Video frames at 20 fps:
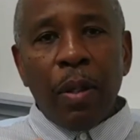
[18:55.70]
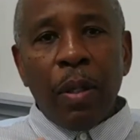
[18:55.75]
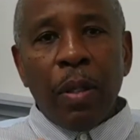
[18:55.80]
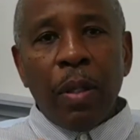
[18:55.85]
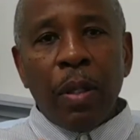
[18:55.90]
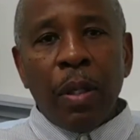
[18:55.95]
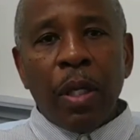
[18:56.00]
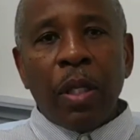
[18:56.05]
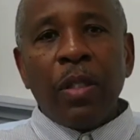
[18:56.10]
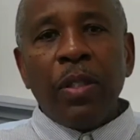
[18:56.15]

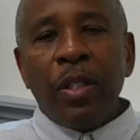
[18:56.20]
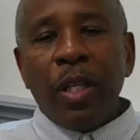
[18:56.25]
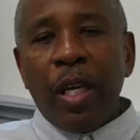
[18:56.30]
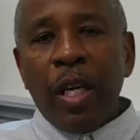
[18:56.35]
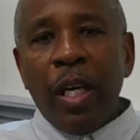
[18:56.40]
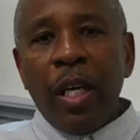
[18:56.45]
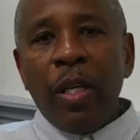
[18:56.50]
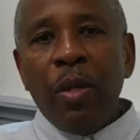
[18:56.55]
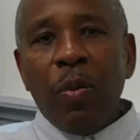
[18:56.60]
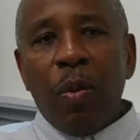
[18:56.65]
look to
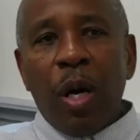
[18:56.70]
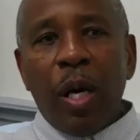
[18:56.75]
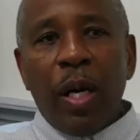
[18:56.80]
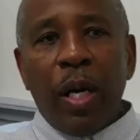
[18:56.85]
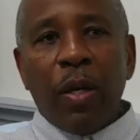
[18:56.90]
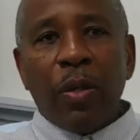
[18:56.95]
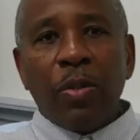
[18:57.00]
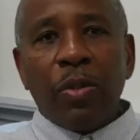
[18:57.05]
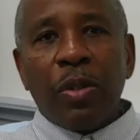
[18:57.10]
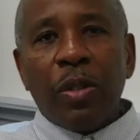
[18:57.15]
anyone
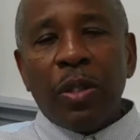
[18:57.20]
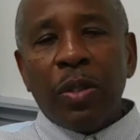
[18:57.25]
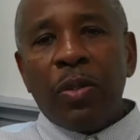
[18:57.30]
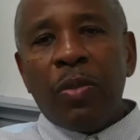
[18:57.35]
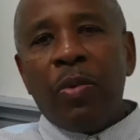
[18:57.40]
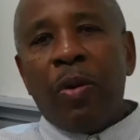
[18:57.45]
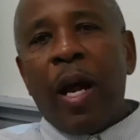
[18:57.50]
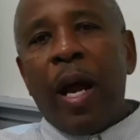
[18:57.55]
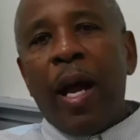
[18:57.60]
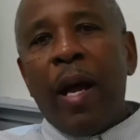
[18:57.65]
else to
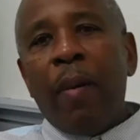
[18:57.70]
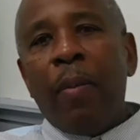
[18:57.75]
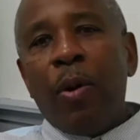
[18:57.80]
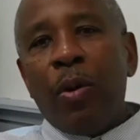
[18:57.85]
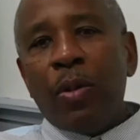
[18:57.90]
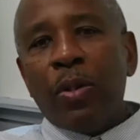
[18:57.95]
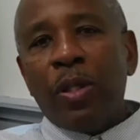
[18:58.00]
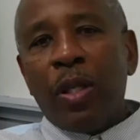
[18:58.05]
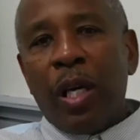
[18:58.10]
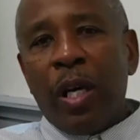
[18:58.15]
grab
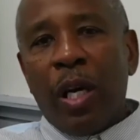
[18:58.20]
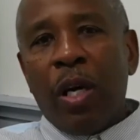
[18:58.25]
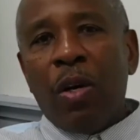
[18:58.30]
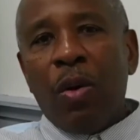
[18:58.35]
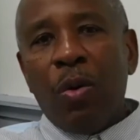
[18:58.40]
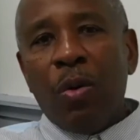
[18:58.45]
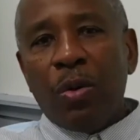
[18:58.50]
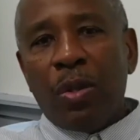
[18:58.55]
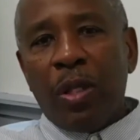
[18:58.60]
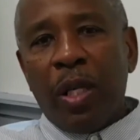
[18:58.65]
onto their
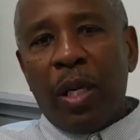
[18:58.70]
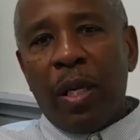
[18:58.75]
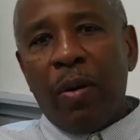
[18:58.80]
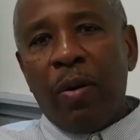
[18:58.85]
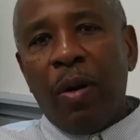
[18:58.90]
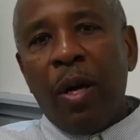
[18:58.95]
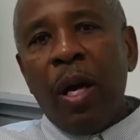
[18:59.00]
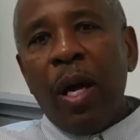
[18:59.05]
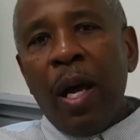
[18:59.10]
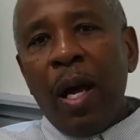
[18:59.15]

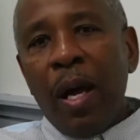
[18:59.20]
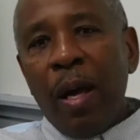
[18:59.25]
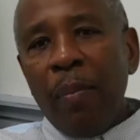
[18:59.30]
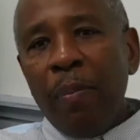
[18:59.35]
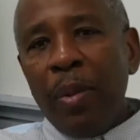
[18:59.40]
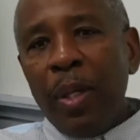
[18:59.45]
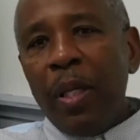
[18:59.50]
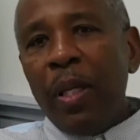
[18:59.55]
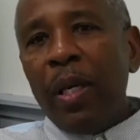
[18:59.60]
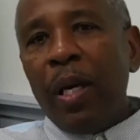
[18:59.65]
coattail and
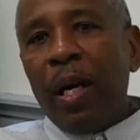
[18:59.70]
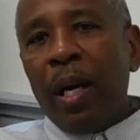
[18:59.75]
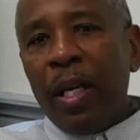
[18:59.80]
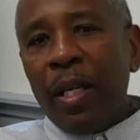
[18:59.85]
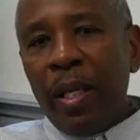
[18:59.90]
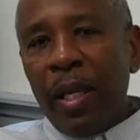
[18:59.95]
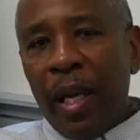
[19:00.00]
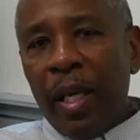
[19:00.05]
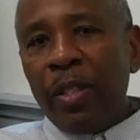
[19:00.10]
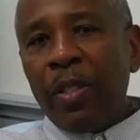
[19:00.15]
be
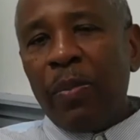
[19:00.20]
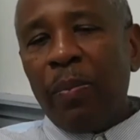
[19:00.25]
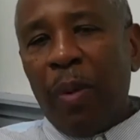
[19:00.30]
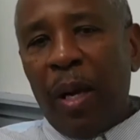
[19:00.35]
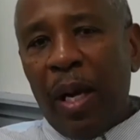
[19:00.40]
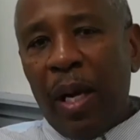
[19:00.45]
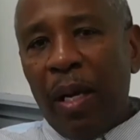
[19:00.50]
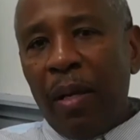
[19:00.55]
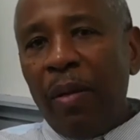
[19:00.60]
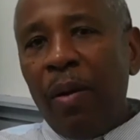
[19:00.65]
a yes
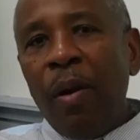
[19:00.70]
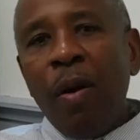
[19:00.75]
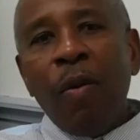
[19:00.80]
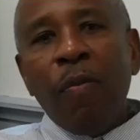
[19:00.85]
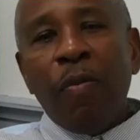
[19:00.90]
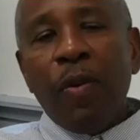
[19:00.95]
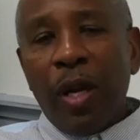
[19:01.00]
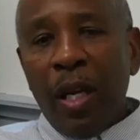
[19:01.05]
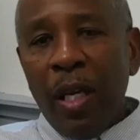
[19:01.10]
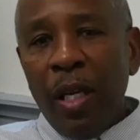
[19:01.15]
man
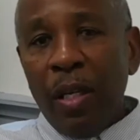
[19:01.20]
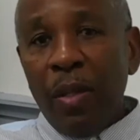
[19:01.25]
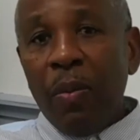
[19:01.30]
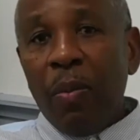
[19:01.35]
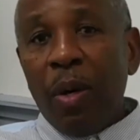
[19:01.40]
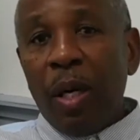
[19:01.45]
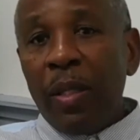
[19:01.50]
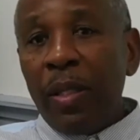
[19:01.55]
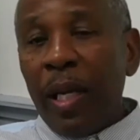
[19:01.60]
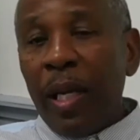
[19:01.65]
for anyone.